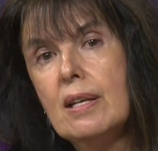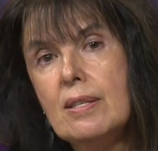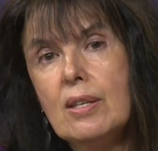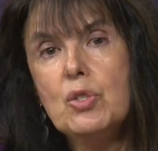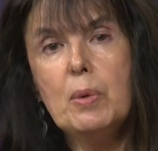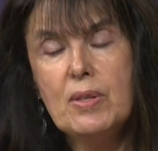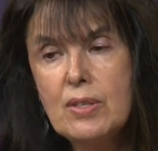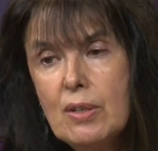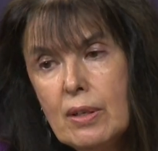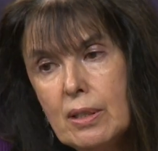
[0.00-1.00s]
since we
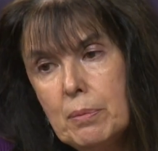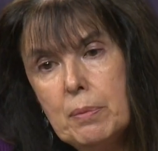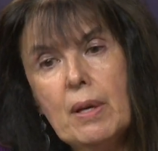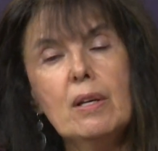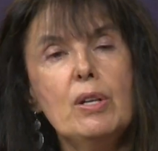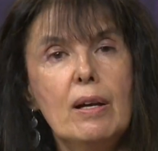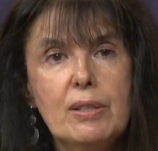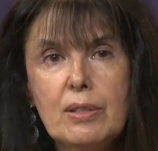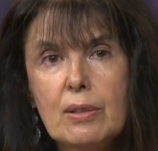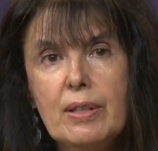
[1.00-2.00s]
started
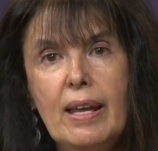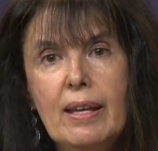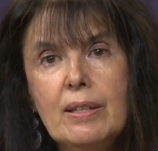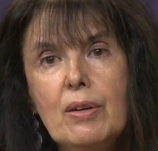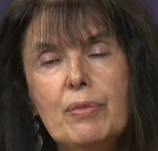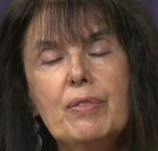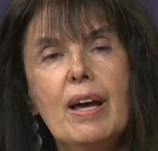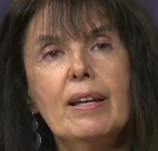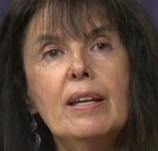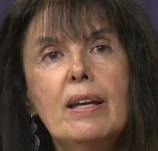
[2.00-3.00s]
until the end of
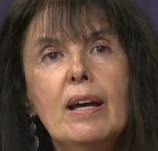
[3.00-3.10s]
that